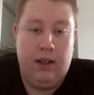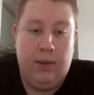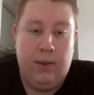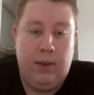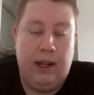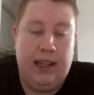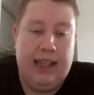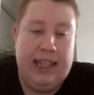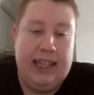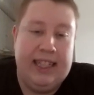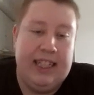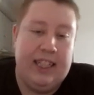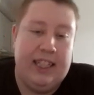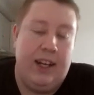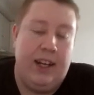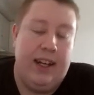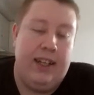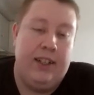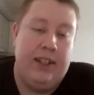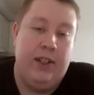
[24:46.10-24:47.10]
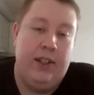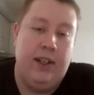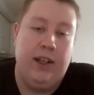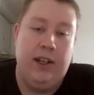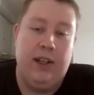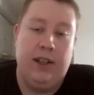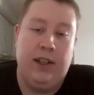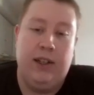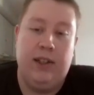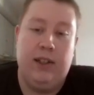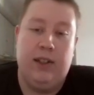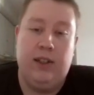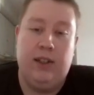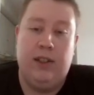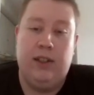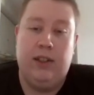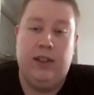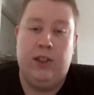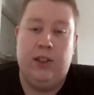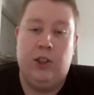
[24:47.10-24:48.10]
Well, this is a
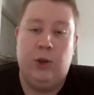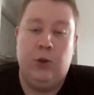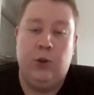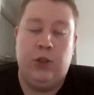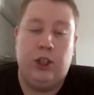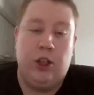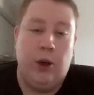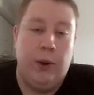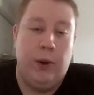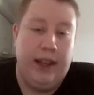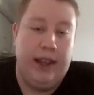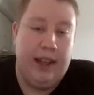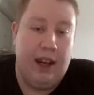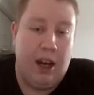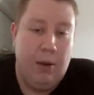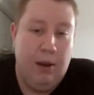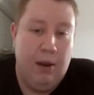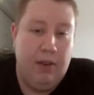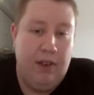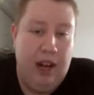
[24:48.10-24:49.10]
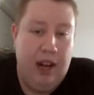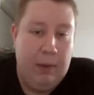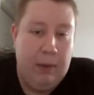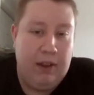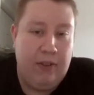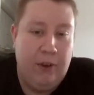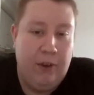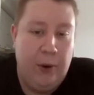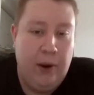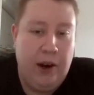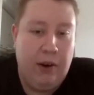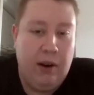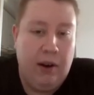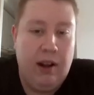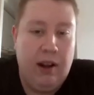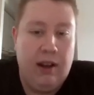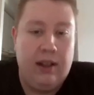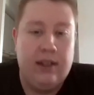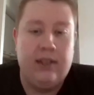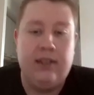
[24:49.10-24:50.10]
Jujo Itami film, The
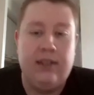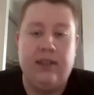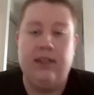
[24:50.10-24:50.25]
Funeral.